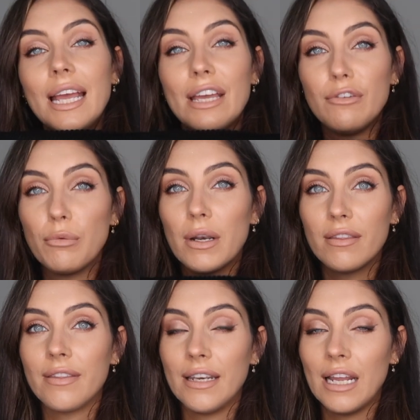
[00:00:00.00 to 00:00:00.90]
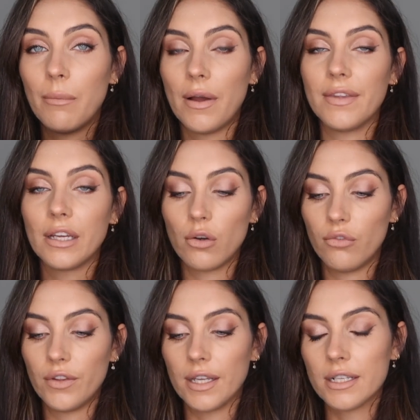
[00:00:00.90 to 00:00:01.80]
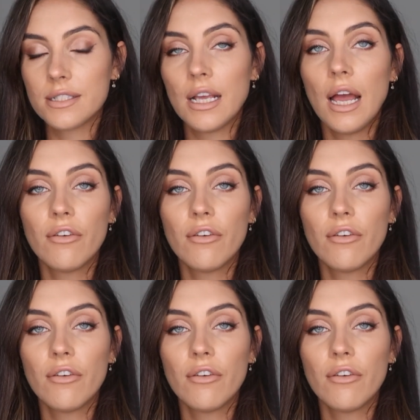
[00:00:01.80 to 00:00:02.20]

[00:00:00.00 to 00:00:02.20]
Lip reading: If you want a thinner one, then go for this.